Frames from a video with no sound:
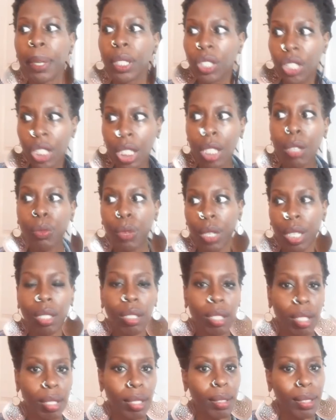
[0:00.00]
she was
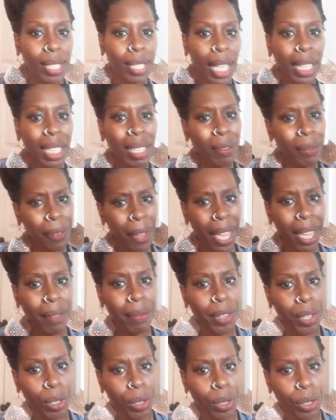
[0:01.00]
selling
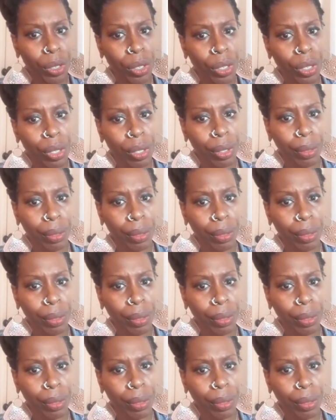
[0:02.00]
favors.